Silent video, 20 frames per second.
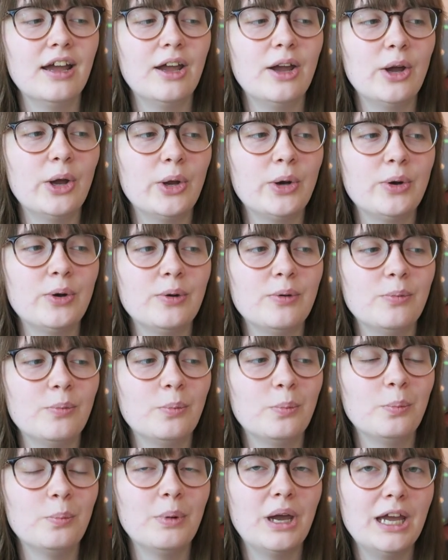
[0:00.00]
it
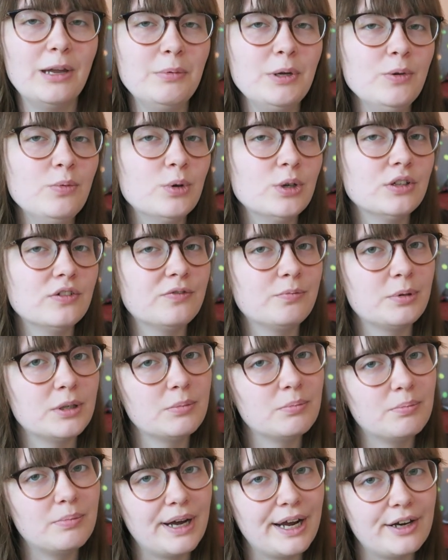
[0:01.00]
maybe would have
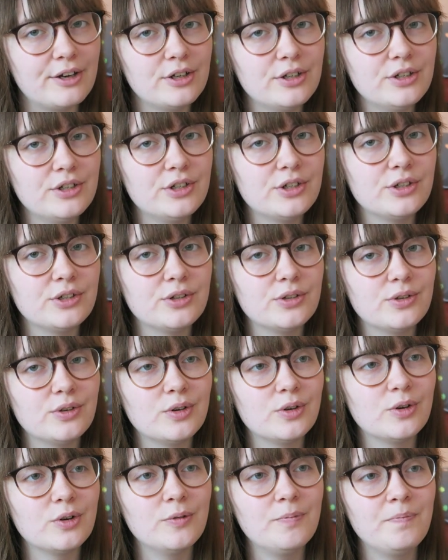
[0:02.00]
been better
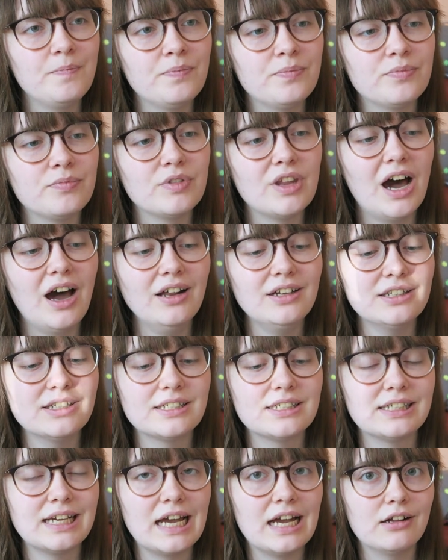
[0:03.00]
to
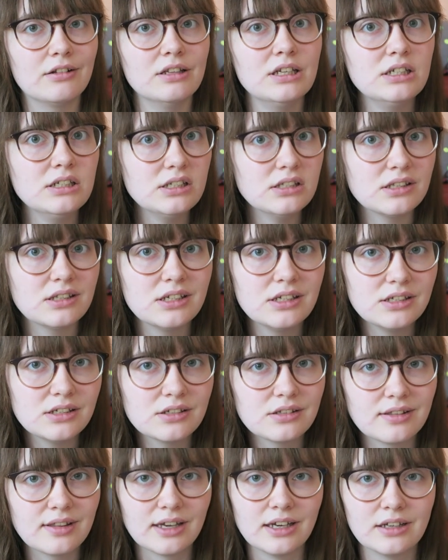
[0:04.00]
not tell us
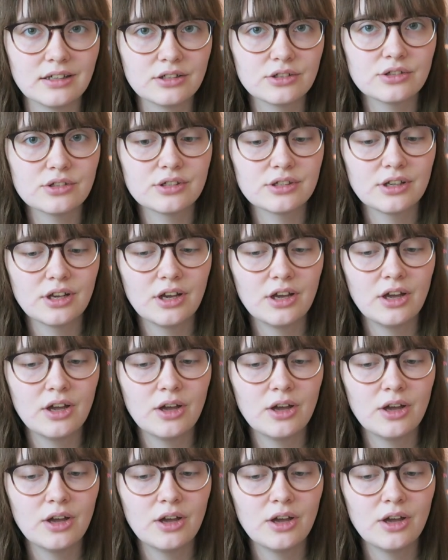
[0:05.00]
these things